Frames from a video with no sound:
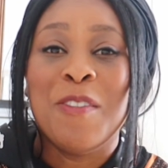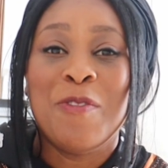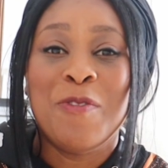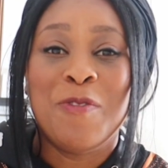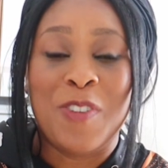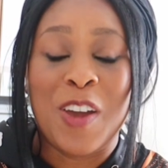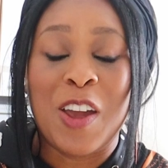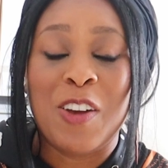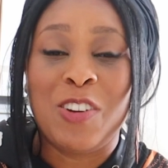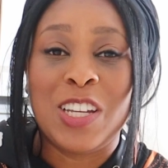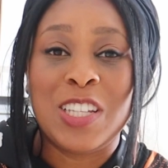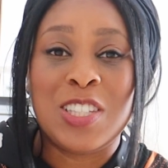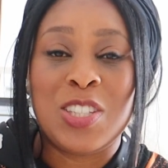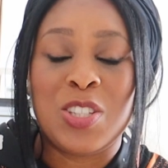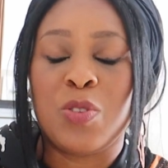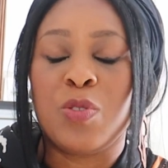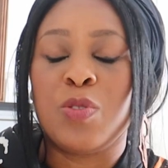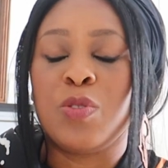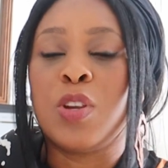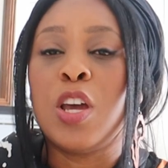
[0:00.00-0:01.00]
very
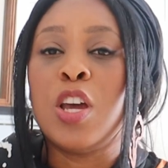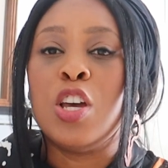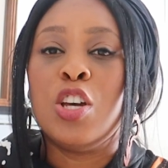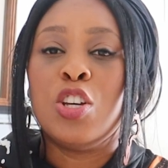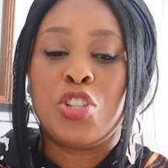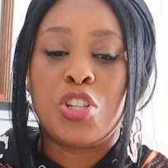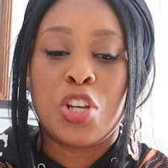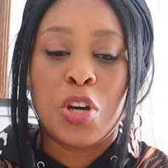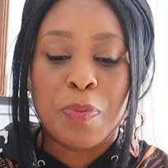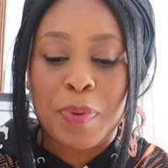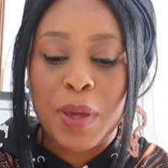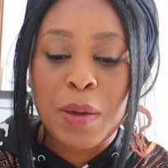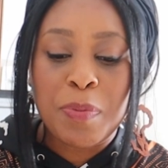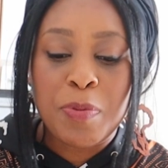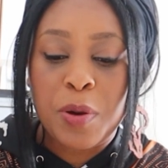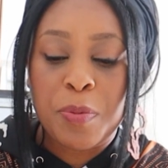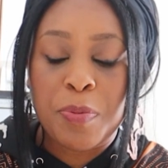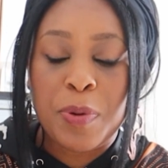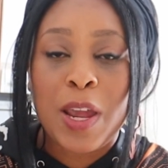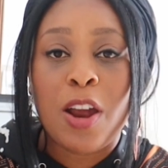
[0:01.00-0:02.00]
soon. So be
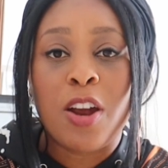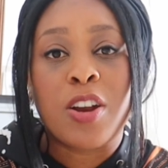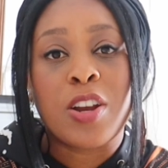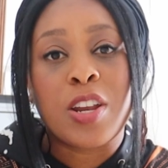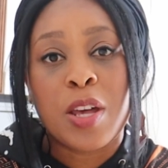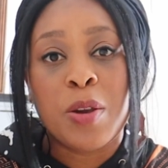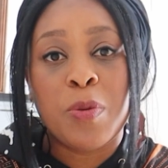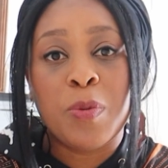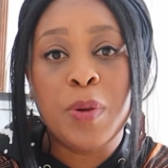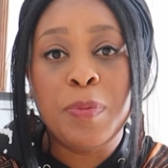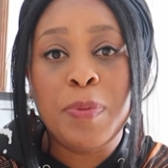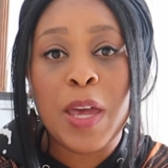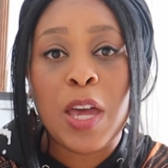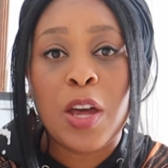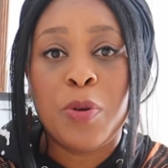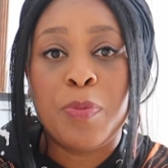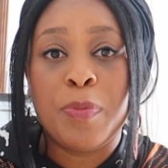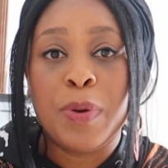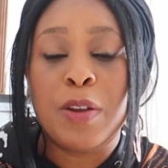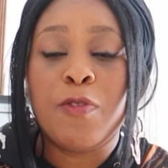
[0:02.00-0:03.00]
prepared. It will be
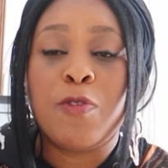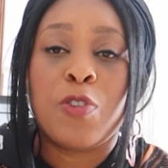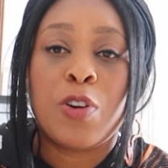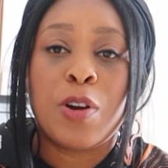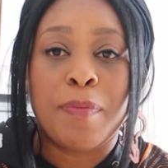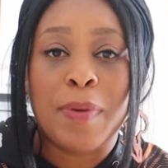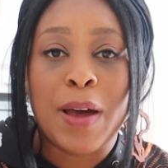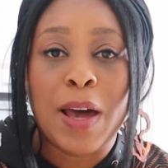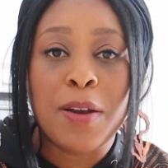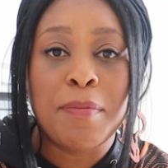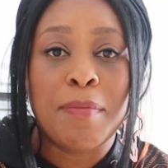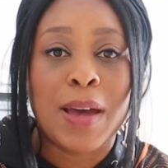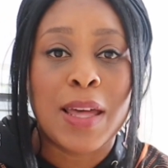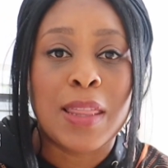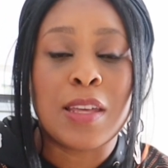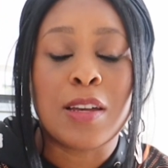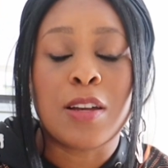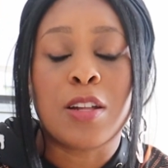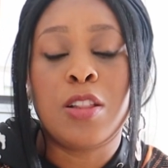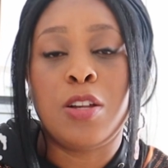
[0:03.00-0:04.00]
open for about a
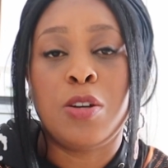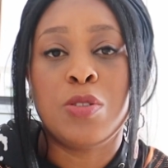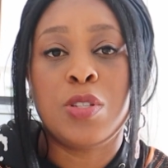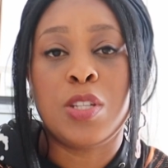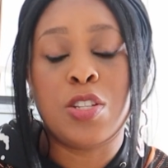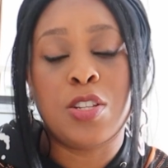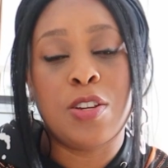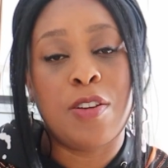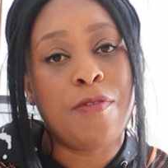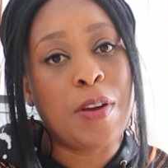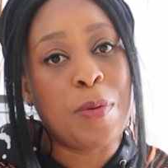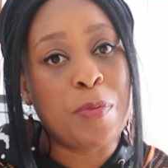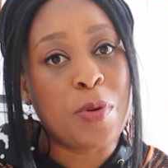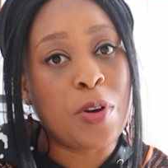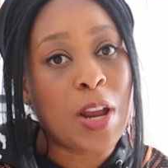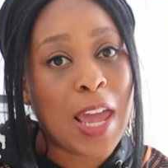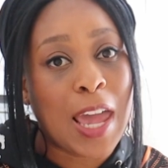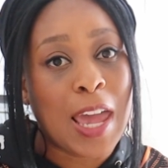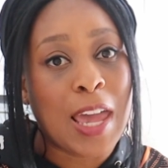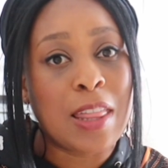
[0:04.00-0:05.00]
month. It closes November
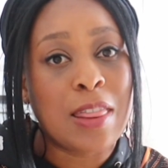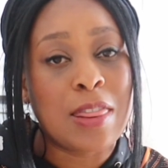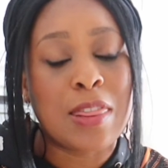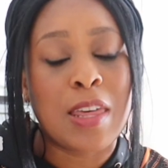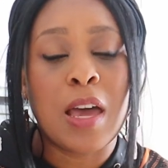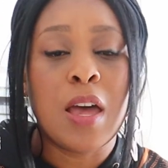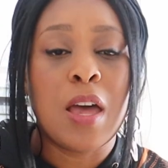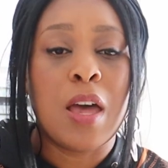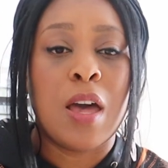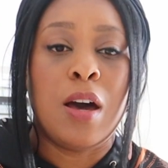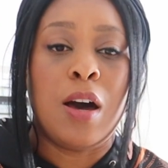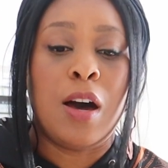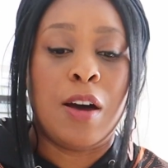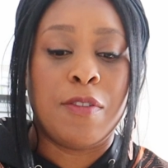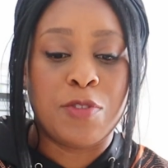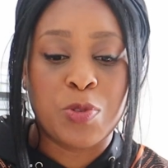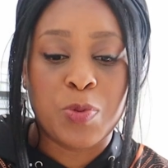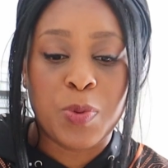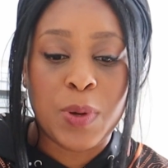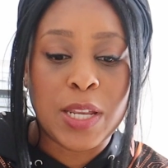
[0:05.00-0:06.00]
8th of
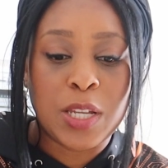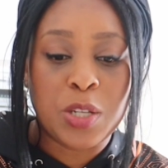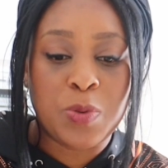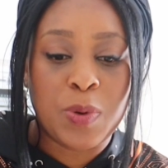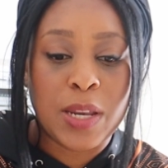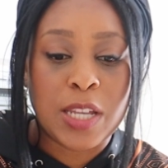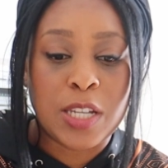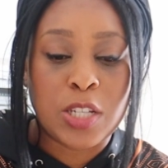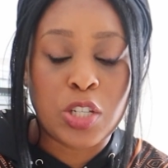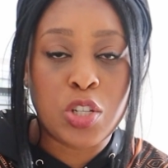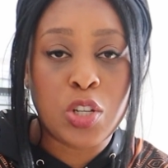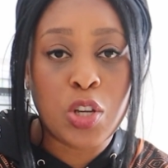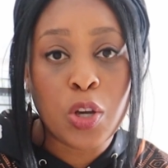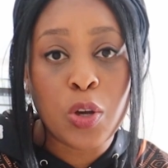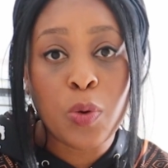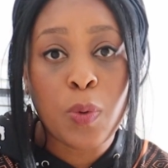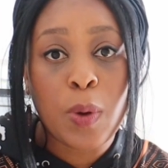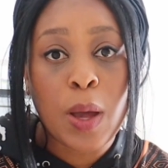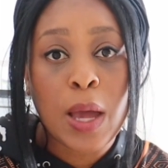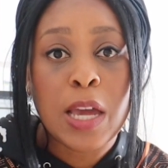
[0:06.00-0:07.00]

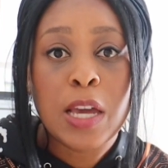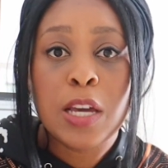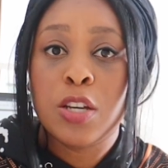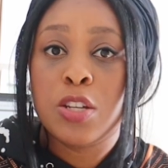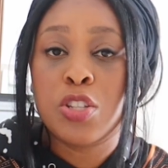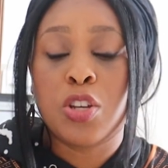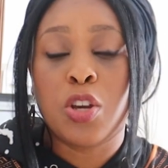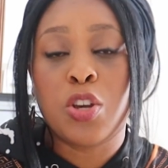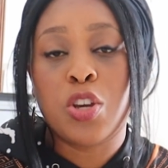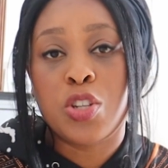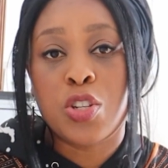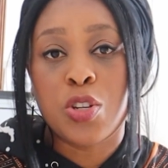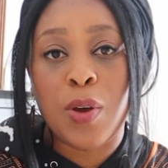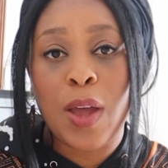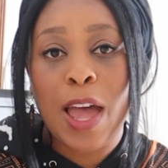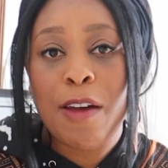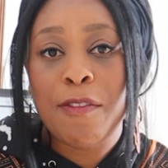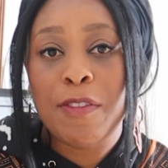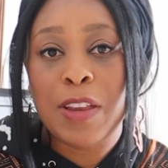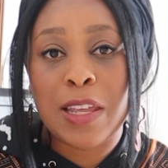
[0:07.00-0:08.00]
2022. So you do
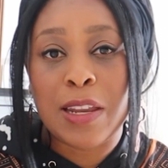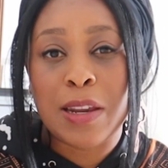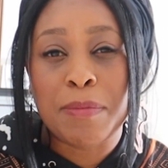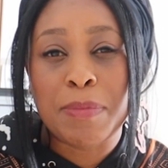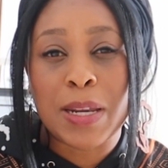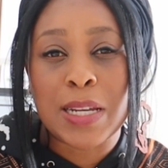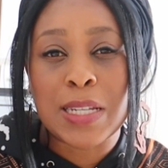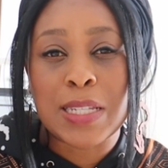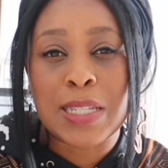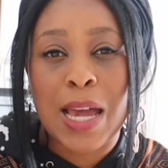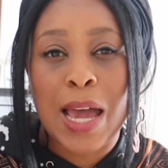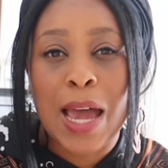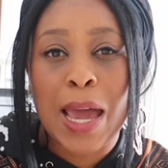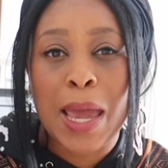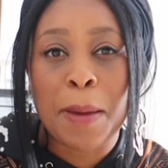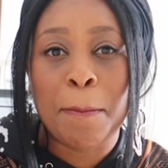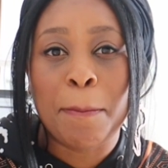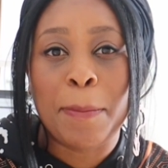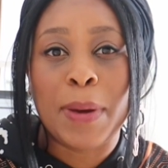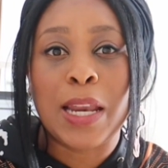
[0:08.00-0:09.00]
have a little bit of
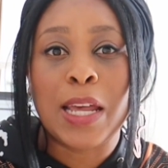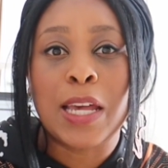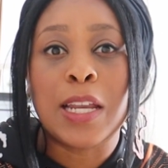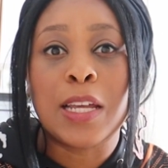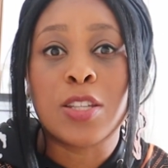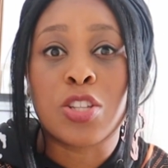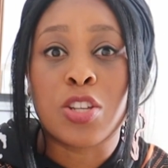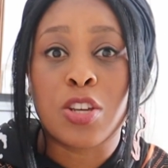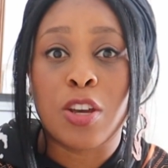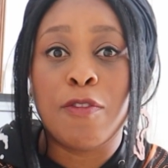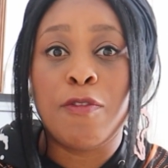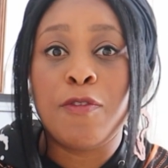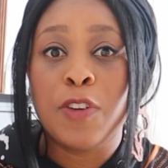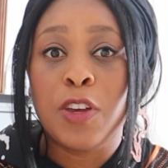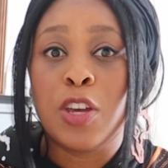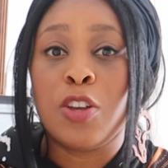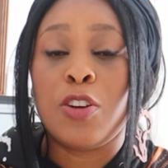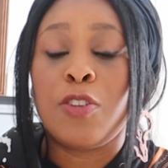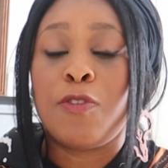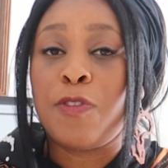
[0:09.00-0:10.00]
time, but it is good for
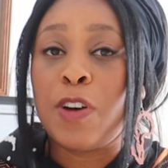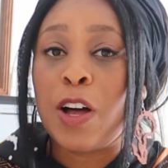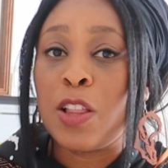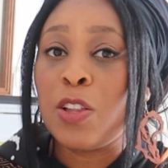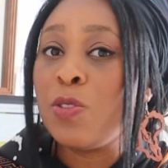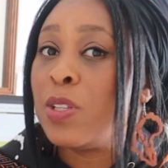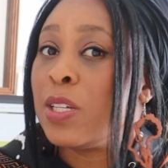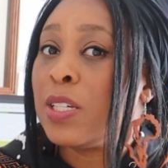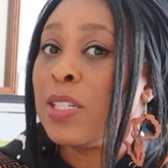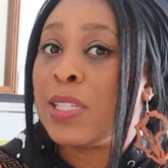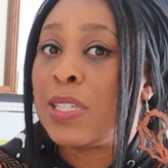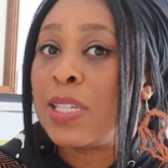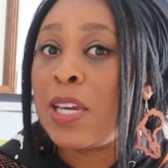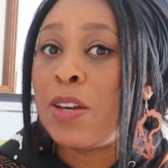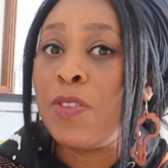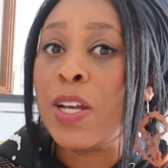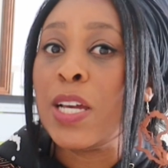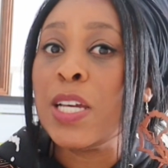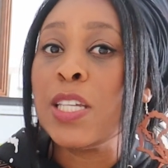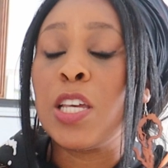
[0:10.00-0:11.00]
you to follow this
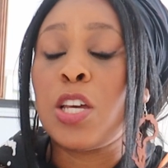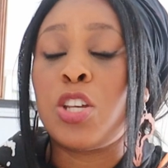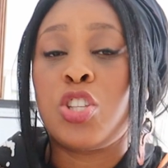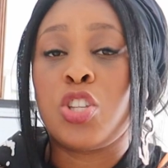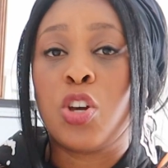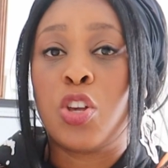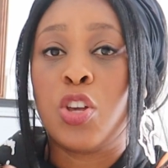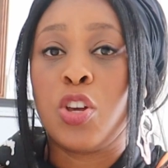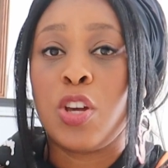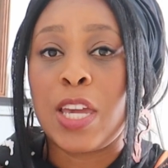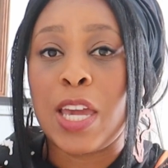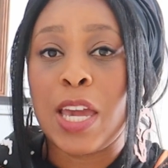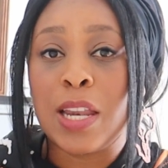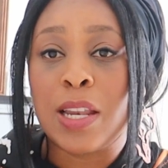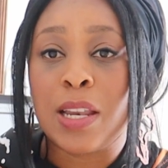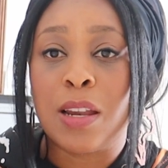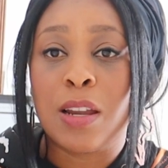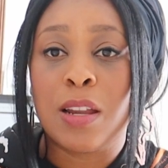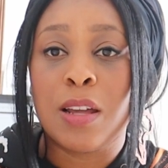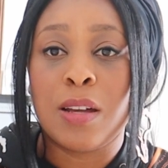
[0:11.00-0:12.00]
series so you
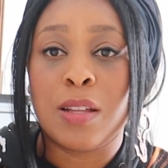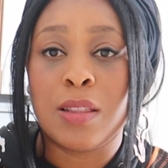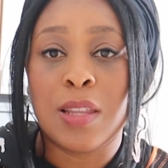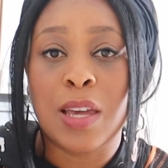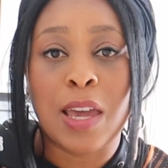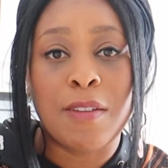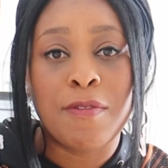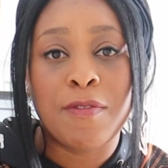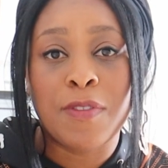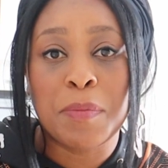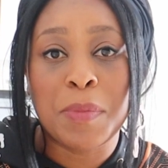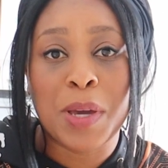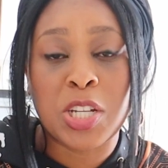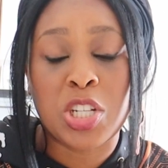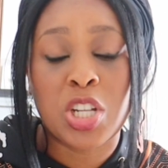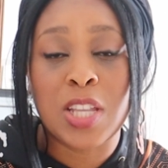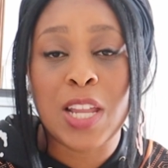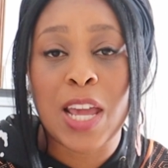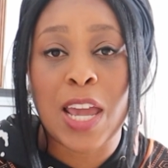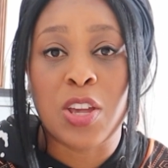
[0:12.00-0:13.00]
get the
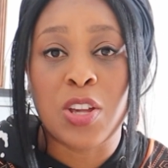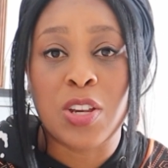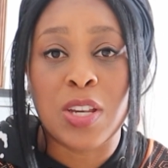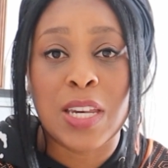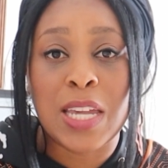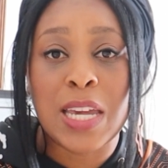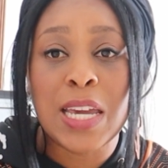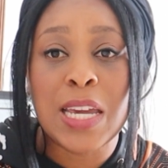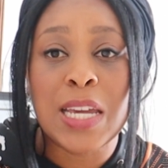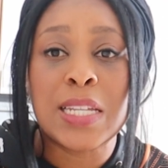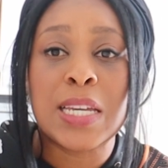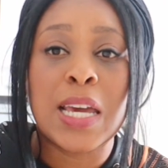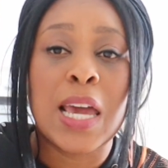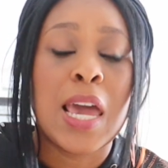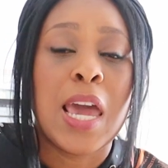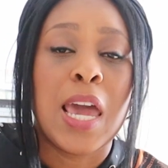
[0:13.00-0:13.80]
information that you need.